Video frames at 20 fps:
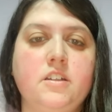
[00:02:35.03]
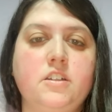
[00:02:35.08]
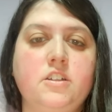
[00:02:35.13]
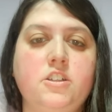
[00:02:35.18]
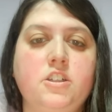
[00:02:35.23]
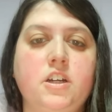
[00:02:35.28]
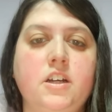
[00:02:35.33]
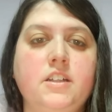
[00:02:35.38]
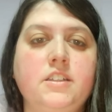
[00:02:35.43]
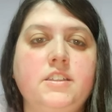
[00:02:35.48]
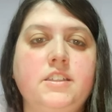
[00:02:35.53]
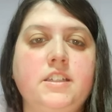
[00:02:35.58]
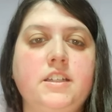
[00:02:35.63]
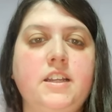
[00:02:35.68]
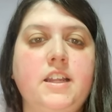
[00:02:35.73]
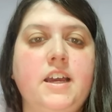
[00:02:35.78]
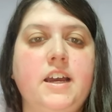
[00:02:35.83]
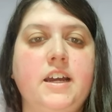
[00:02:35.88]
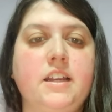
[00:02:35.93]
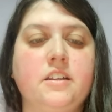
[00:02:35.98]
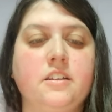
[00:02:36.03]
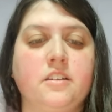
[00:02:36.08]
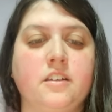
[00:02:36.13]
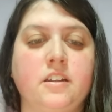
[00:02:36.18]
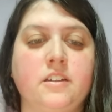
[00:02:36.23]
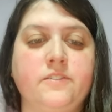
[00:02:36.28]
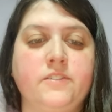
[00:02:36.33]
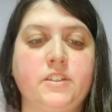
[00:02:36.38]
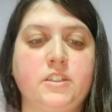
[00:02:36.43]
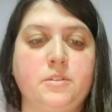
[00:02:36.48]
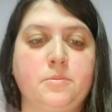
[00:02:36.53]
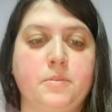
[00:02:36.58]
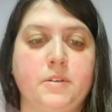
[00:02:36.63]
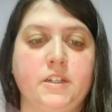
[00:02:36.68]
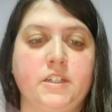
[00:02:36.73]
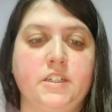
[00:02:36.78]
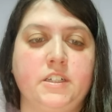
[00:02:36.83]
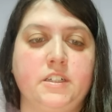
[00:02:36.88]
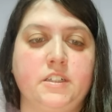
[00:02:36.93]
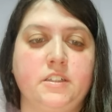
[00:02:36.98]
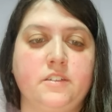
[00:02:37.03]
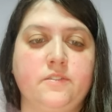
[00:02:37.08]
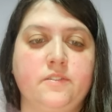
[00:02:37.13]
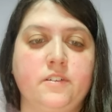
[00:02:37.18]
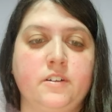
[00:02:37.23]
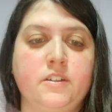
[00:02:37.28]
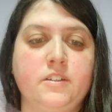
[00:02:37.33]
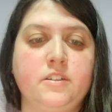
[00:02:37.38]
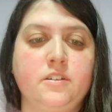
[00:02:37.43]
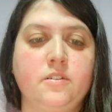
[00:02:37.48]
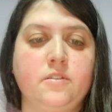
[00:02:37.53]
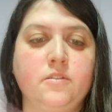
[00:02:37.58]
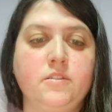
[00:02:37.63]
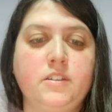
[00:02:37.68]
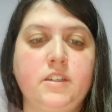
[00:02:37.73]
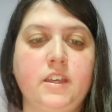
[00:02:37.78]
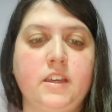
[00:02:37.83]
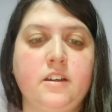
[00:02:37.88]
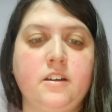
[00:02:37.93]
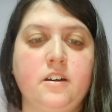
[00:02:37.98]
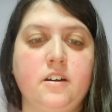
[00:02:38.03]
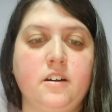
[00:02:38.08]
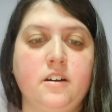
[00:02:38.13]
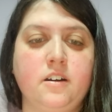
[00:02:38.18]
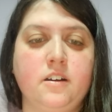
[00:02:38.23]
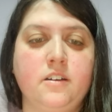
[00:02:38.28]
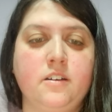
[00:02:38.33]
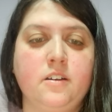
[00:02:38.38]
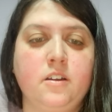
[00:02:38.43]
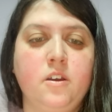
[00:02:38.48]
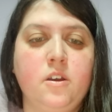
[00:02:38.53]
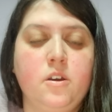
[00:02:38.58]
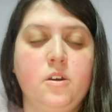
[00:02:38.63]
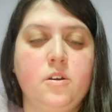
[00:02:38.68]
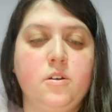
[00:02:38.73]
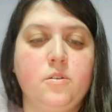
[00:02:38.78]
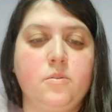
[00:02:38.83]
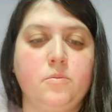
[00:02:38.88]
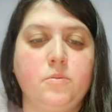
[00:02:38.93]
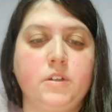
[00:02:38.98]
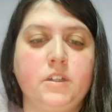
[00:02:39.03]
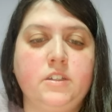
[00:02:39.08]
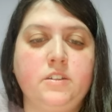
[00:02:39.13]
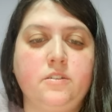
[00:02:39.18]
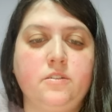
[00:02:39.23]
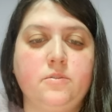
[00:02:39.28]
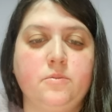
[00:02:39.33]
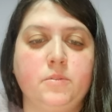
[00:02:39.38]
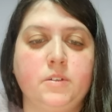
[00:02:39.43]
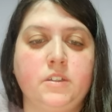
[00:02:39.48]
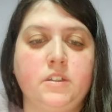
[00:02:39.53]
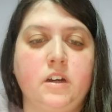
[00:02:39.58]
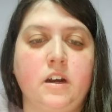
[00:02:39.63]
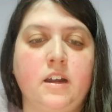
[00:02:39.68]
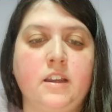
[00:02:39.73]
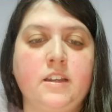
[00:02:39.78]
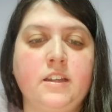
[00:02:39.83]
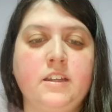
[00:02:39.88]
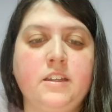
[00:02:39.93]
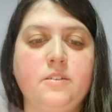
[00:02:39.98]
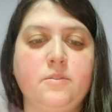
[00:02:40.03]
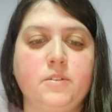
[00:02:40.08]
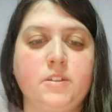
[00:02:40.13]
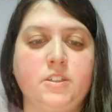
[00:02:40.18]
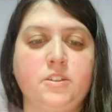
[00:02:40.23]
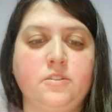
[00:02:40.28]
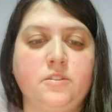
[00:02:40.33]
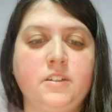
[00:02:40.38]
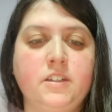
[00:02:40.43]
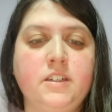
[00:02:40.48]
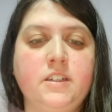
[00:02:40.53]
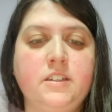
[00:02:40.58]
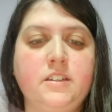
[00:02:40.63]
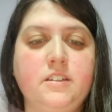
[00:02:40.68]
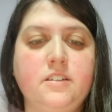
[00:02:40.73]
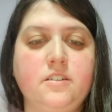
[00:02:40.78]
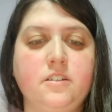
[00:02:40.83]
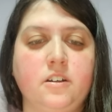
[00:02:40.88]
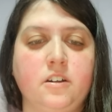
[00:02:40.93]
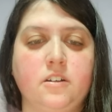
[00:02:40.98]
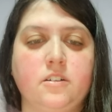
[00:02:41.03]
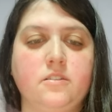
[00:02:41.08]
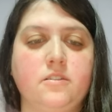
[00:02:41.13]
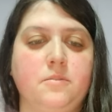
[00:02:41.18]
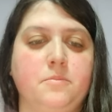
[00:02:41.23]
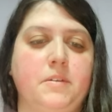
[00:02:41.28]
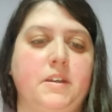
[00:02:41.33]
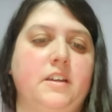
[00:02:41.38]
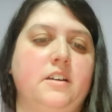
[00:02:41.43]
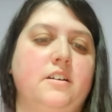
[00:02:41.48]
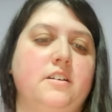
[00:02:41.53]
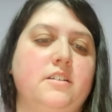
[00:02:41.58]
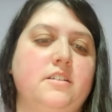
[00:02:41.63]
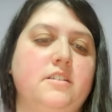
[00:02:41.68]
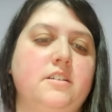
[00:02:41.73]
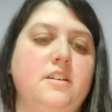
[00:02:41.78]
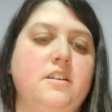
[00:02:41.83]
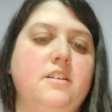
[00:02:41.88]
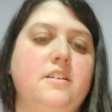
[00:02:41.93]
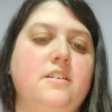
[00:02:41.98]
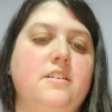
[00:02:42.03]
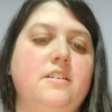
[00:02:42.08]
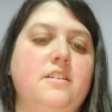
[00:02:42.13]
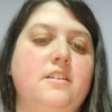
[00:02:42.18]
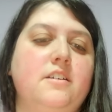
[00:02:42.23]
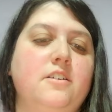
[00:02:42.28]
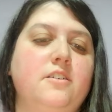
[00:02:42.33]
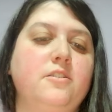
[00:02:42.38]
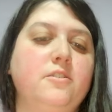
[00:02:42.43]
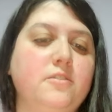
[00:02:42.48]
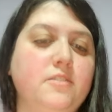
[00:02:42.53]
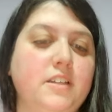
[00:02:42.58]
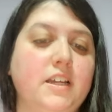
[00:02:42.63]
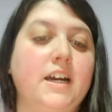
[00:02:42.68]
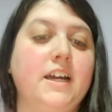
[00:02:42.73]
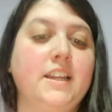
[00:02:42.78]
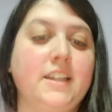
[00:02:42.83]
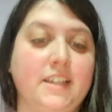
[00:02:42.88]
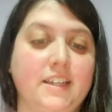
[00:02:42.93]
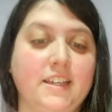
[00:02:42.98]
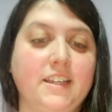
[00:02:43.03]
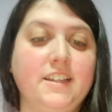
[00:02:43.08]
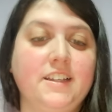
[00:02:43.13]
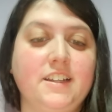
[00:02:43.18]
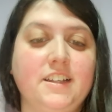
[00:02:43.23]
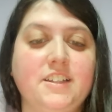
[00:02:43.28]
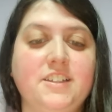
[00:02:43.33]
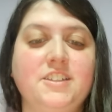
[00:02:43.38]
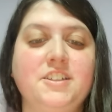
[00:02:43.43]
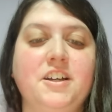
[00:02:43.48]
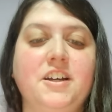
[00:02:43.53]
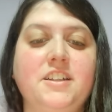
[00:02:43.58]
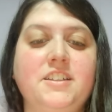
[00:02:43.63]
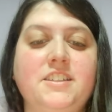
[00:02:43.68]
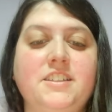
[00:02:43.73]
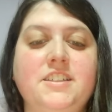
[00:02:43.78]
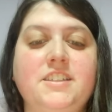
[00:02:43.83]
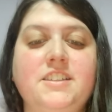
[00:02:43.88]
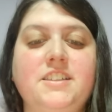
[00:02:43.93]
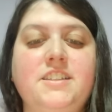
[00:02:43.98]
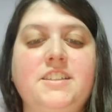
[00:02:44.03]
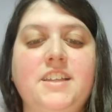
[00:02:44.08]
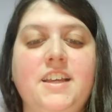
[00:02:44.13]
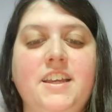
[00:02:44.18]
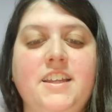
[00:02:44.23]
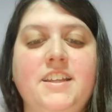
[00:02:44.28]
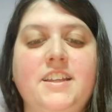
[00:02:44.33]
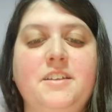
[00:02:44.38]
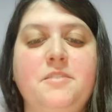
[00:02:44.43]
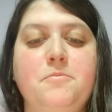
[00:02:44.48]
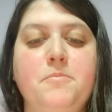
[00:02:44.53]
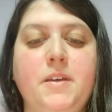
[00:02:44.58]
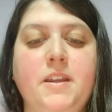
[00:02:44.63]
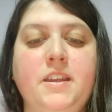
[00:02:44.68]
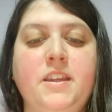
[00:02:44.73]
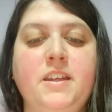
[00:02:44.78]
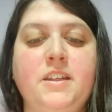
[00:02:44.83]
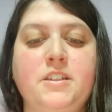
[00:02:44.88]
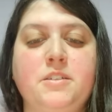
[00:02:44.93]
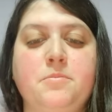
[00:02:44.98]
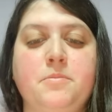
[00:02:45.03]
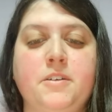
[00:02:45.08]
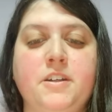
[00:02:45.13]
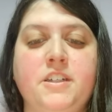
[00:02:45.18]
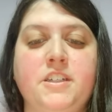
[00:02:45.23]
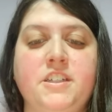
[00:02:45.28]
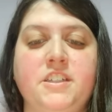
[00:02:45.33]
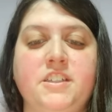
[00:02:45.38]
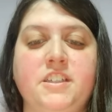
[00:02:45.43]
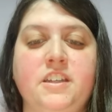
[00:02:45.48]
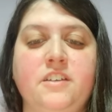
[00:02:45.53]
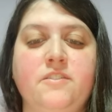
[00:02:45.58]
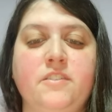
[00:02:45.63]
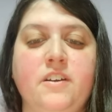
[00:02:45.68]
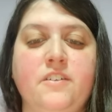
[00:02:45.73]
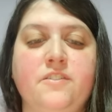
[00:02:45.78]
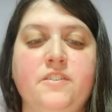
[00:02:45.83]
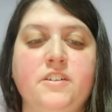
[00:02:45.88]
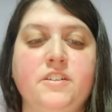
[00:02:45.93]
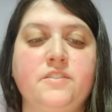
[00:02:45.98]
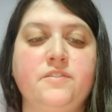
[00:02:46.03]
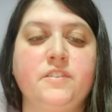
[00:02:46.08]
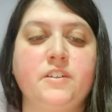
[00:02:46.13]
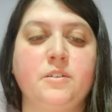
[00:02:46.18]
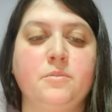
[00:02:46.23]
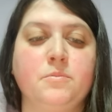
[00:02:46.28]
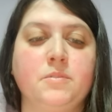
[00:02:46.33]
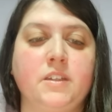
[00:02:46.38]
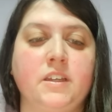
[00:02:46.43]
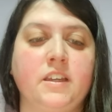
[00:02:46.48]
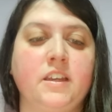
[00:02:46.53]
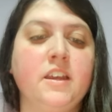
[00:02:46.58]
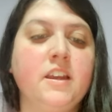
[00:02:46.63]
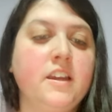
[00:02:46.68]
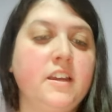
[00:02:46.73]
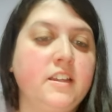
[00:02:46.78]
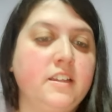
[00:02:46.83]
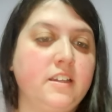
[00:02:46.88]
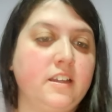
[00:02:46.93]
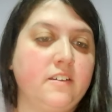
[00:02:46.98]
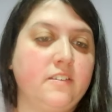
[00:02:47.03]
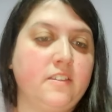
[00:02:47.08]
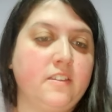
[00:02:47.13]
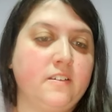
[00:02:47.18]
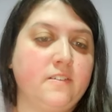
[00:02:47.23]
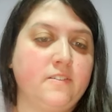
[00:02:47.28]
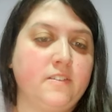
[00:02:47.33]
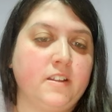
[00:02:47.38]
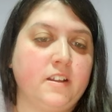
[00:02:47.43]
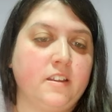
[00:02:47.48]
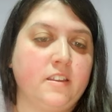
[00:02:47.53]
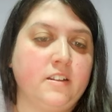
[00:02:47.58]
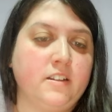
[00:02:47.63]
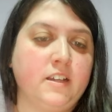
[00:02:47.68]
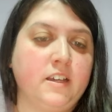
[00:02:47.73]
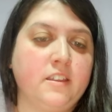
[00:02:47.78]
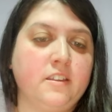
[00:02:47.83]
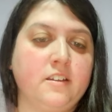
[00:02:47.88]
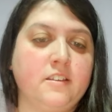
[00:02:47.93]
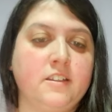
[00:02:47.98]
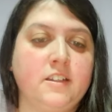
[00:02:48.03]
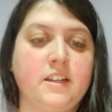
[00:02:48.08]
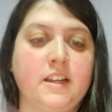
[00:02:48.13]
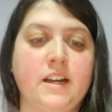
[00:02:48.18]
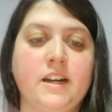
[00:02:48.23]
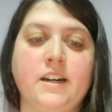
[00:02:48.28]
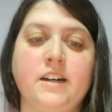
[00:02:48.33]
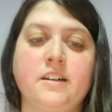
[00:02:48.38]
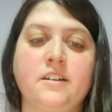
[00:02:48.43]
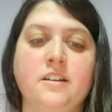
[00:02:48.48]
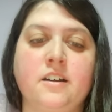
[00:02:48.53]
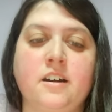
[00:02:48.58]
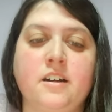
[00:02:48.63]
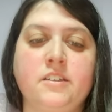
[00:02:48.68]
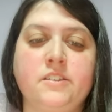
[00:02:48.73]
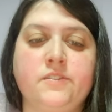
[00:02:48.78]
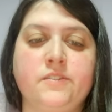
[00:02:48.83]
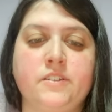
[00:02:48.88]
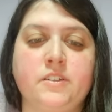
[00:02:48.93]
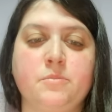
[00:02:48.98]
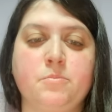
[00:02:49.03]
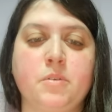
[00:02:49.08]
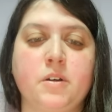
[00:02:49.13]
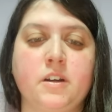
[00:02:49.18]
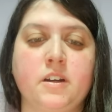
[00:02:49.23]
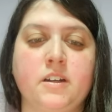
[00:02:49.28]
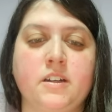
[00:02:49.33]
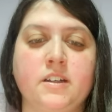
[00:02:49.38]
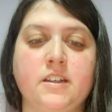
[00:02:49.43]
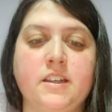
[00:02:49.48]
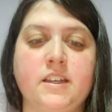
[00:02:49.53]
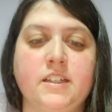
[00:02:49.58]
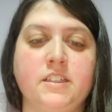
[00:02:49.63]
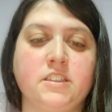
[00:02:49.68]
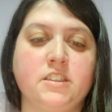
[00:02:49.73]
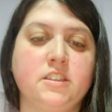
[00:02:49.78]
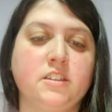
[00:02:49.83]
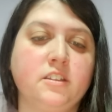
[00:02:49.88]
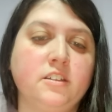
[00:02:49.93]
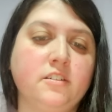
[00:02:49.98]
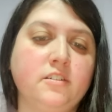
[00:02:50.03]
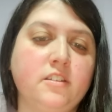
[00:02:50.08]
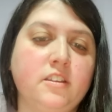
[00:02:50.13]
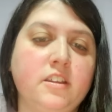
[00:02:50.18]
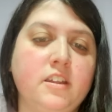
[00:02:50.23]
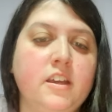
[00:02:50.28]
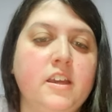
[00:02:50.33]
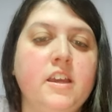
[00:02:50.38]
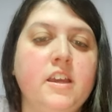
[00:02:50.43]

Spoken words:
Johnson had a lot of inspirations for his own take on Whodunit, or oh my gosh. Whodunit, Johnson cited many inspirations. He referenced films like Death on the Nile, Gosford Park, and Sleuth.